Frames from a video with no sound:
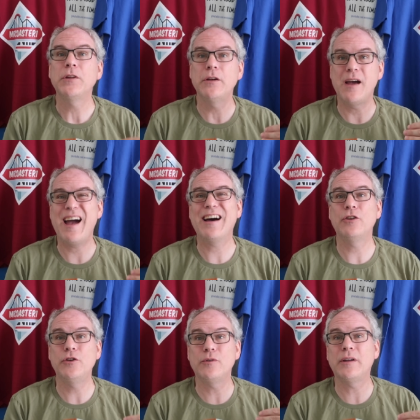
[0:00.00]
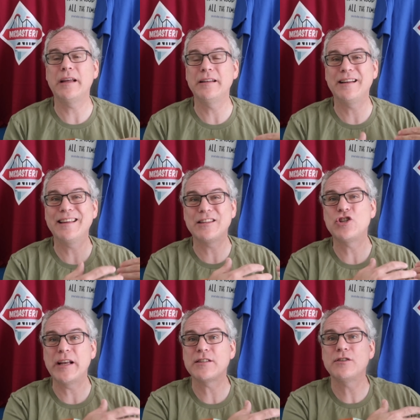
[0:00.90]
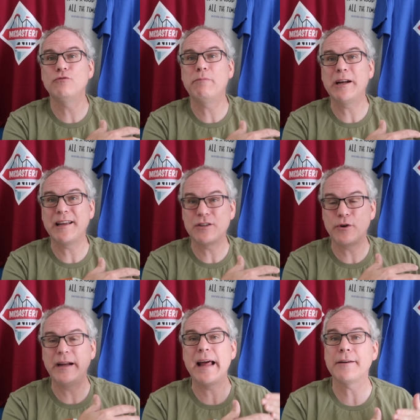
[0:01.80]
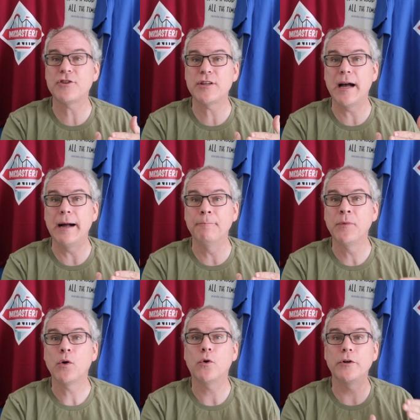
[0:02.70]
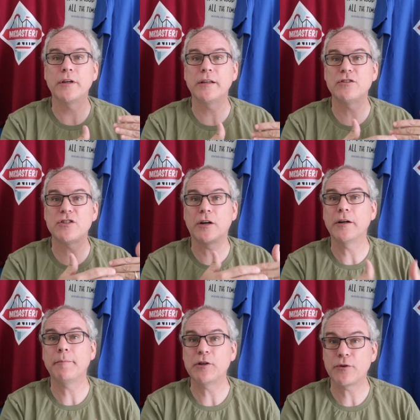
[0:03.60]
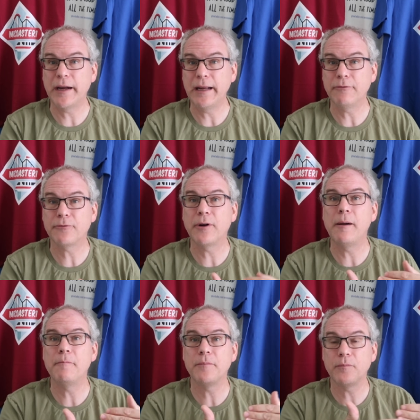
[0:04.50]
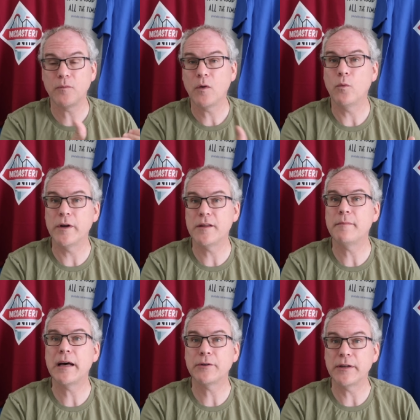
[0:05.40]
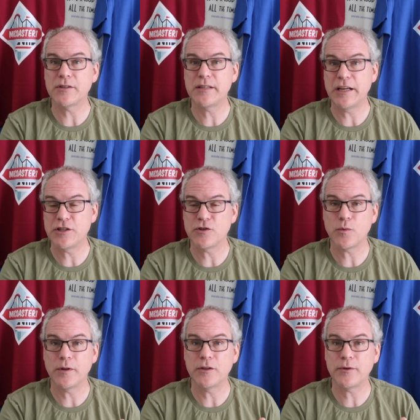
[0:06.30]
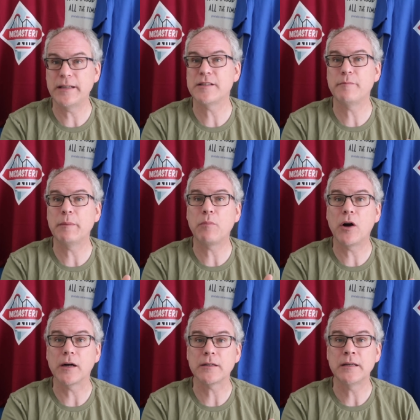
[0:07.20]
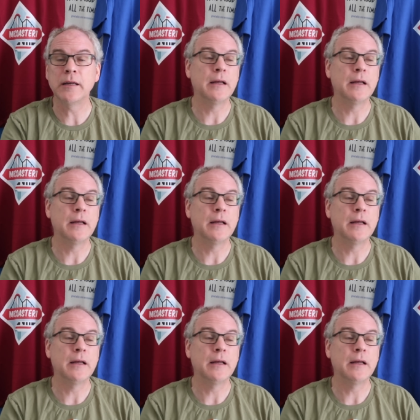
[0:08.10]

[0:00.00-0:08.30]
you know how you can get the chance to bring a train out of shop, or you can start up a train from one of the monorail stations where the trains have been parked.